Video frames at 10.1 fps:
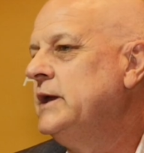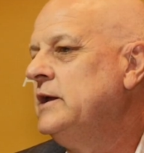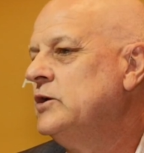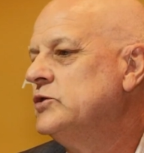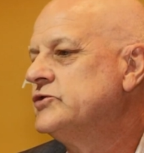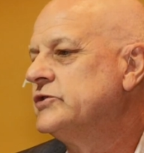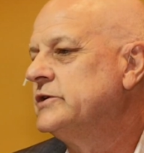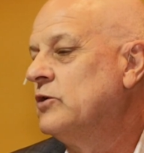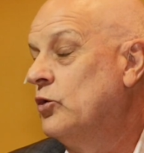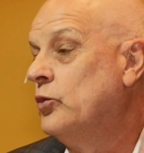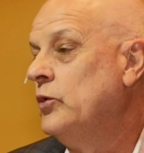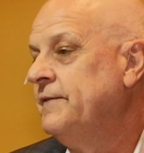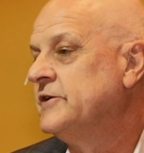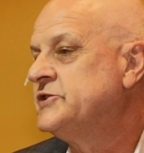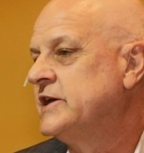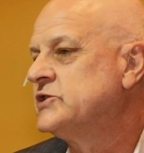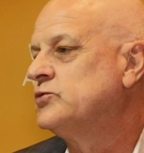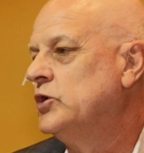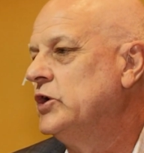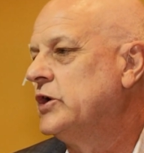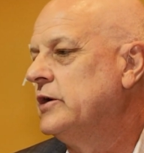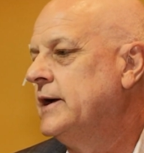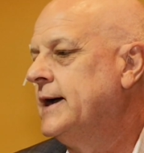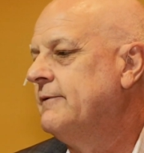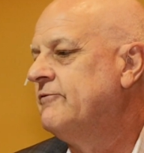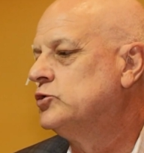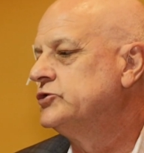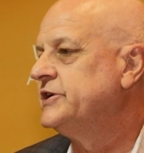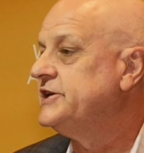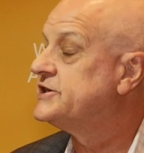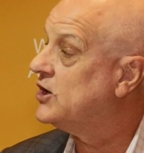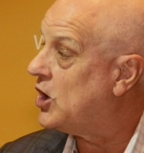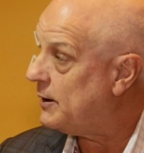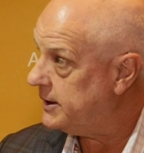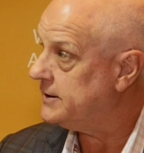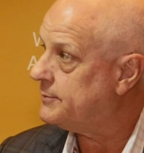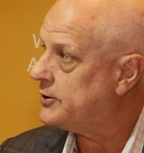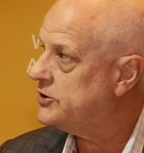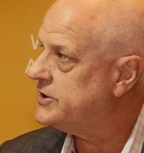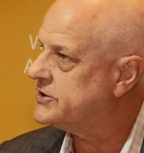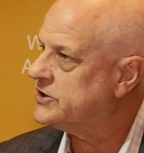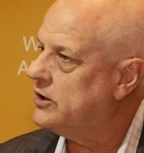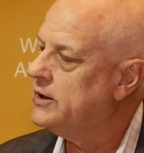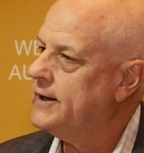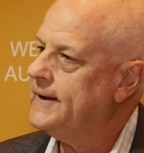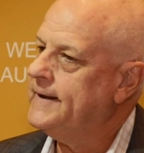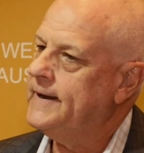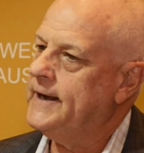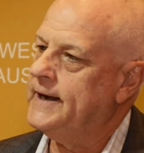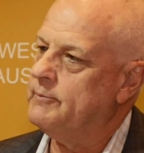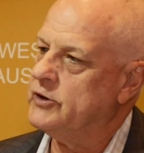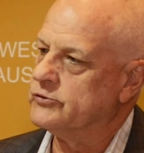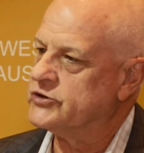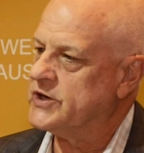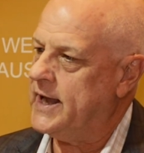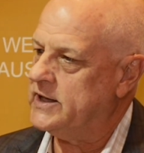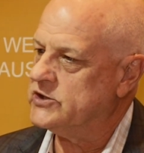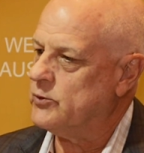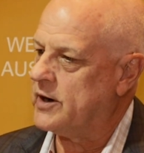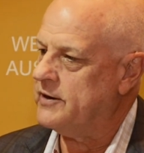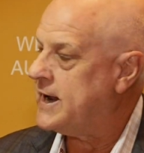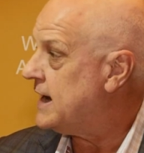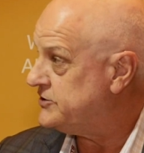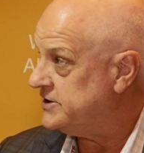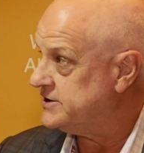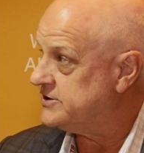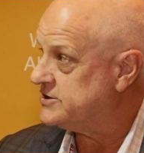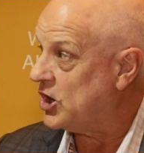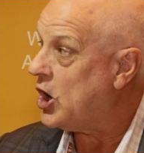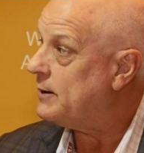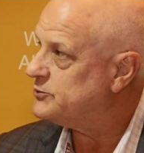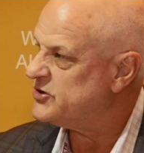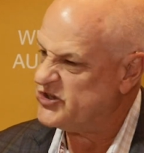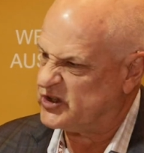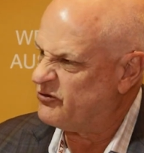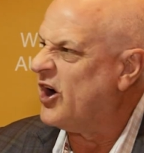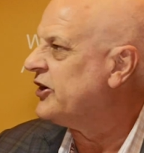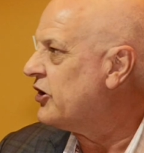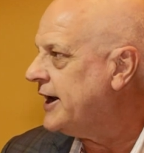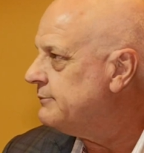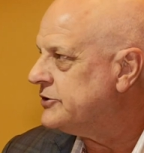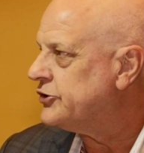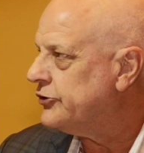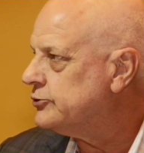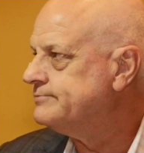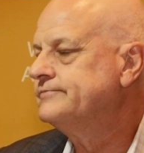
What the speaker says: use it in the test work for de-sliming the project. So in mineral sands, one of the nasties is slime, which is just fine-grained material.